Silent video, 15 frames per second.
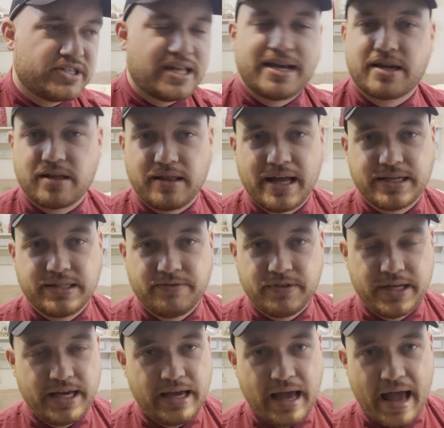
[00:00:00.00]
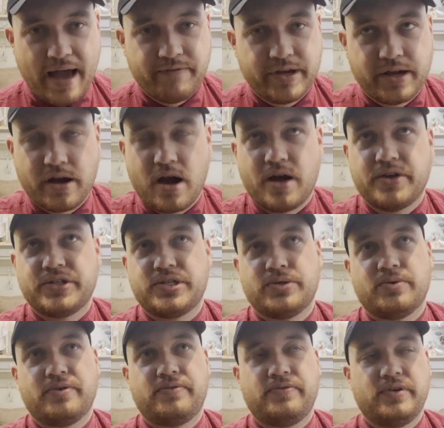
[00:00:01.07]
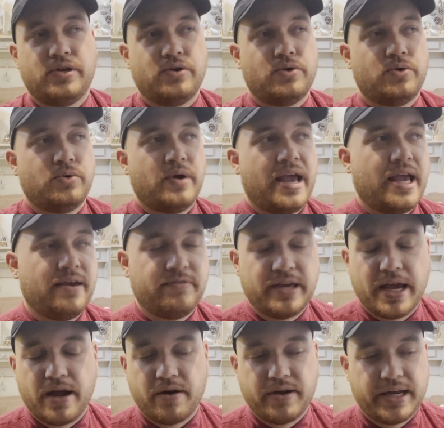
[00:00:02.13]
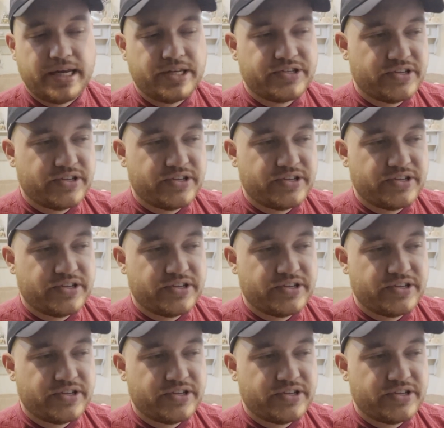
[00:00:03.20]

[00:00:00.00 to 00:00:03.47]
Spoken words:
like collectively, having gone to a few aviaries